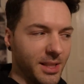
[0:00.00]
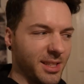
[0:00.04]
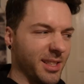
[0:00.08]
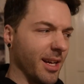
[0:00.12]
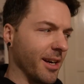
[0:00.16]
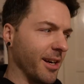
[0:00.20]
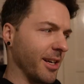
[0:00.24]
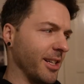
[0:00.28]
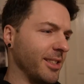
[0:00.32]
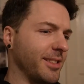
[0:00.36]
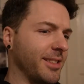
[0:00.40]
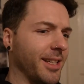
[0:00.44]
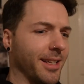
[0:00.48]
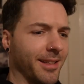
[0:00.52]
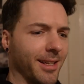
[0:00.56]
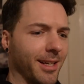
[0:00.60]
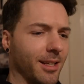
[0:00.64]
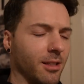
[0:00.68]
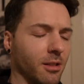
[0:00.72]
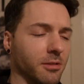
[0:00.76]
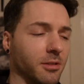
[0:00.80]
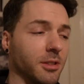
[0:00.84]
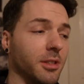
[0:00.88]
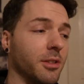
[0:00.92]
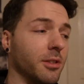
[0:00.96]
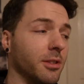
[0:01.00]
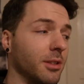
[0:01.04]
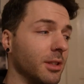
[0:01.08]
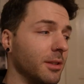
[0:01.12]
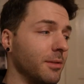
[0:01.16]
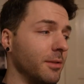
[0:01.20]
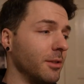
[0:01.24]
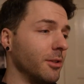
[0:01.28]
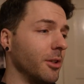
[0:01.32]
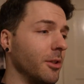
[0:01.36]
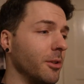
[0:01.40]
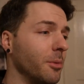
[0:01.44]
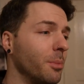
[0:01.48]
It's not gonna take that long to do the
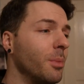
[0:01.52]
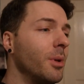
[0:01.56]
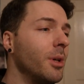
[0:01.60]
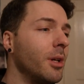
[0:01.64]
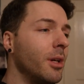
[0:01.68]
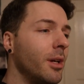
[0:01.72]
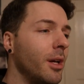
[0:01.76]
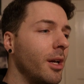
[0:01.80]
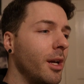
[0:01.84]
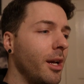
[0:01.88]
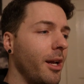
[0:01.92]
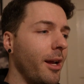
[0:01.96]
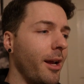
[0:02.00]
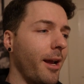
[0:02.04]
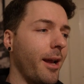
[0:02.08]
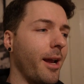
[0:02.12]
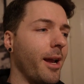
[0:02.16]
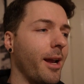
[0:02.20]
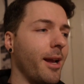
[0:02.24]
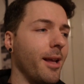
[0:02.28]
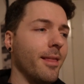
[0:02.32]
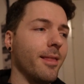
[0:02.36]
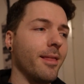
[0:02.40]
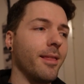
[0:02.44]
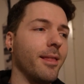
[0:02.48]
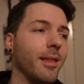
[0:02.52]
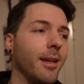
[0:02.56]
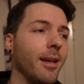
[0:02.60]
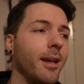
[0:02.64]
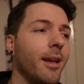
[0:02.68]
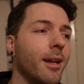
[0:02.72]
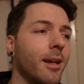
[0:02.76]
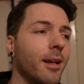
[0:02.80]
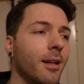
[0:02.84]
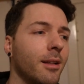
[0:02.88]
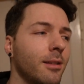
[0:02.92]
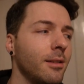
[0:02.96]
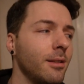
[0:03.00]
living room. And
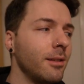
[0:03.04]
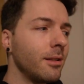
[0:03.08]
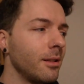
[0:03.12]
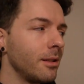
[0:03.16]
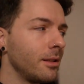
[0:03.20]
then,